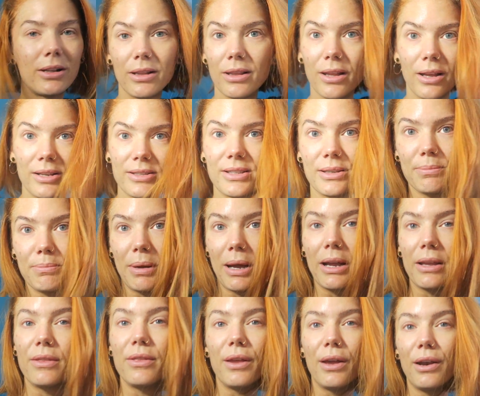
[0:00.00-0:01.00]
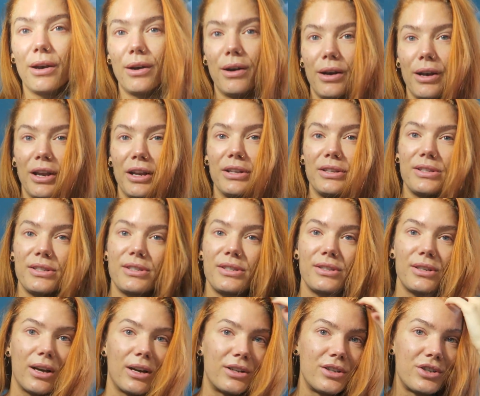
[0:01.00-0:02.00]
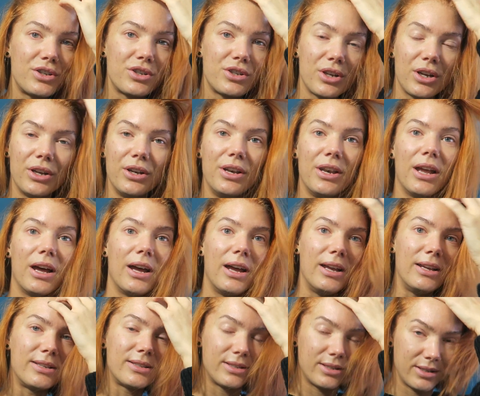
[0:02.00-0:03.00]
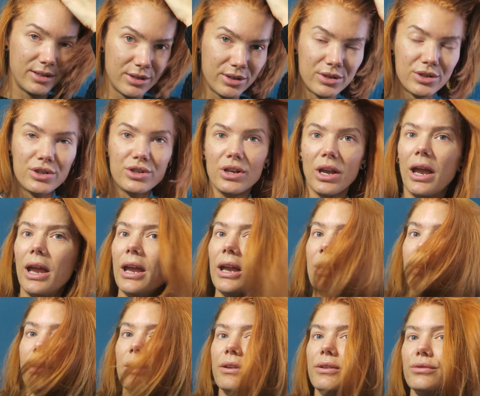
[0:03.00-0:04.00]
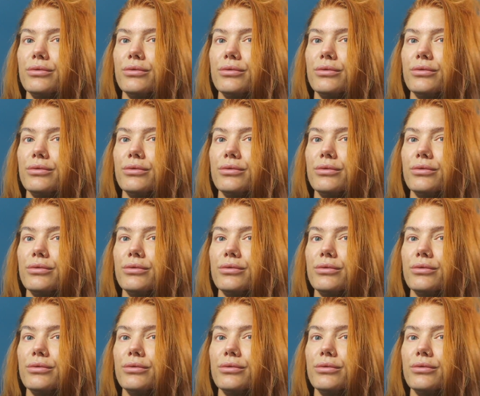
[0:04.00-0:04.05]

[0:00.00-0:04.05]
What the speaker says: closet back there. It's such a nice shade.